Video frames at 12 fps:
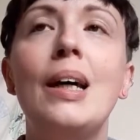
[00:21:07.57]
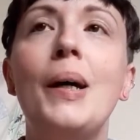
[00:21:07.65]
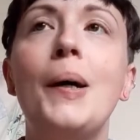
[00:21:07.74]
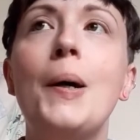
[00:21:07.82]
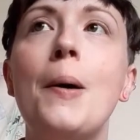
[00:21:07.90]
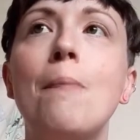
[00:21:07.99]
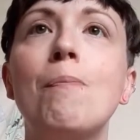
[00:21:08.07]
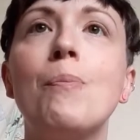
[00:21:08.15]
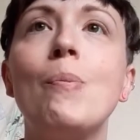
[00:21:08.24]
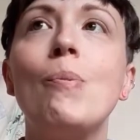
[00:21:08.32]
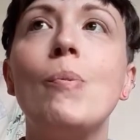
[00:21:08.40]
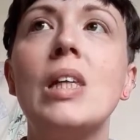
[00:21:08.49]
I'm
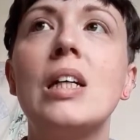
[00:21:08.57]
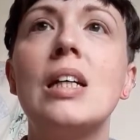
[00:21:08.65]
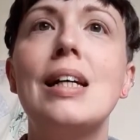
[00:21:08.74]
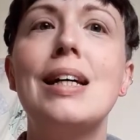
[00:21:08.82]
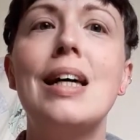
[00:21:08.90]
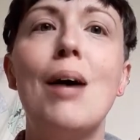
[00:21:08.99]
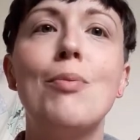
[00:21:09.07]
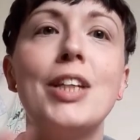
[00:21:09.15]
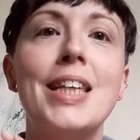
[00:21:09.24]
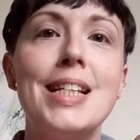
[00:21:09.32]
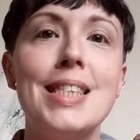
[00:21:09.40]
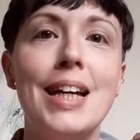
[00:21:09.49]

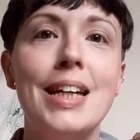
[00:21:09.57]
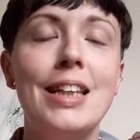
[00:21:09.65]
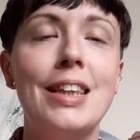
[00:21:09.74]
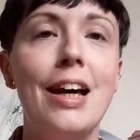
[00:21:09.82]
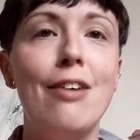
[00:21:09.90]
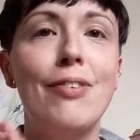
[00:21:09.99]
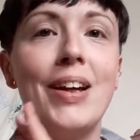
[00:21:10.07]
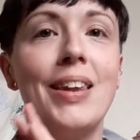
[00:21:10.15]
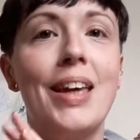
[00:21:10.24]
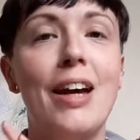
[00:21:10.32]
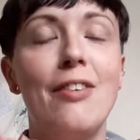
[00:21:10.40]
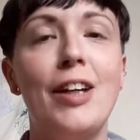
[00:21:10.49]
really excited that I
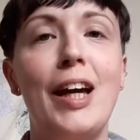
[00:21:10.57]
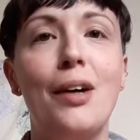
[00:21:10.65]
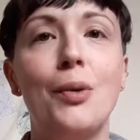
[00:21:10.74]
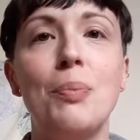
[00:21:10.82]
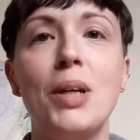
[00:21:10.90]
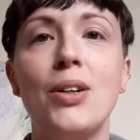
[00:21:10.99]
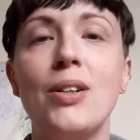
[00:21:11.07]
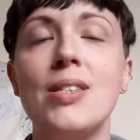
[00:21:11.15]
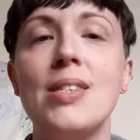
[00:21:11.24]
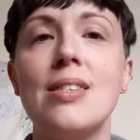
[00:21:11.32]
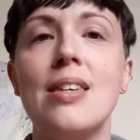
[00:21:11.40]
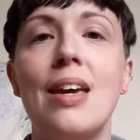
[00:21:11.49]
finally have it out, because
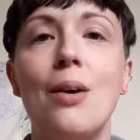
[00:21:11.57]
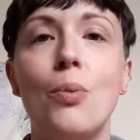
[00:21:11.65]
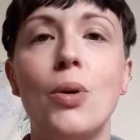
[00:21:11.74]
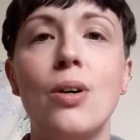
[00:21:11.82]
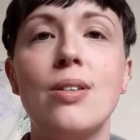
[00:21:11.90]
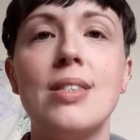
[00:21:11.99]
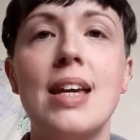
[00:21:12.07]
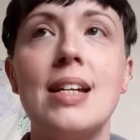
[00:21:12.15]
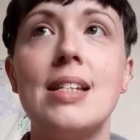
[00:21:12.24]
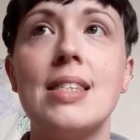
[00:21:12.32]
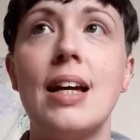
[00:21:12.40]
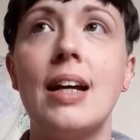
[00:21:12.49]
it was a
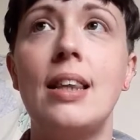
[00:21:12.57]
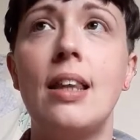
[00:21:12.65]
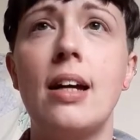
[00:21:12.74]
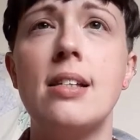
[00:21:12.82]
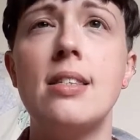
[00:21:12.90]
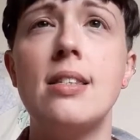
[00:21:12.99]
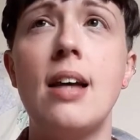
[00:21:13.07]
design that I'd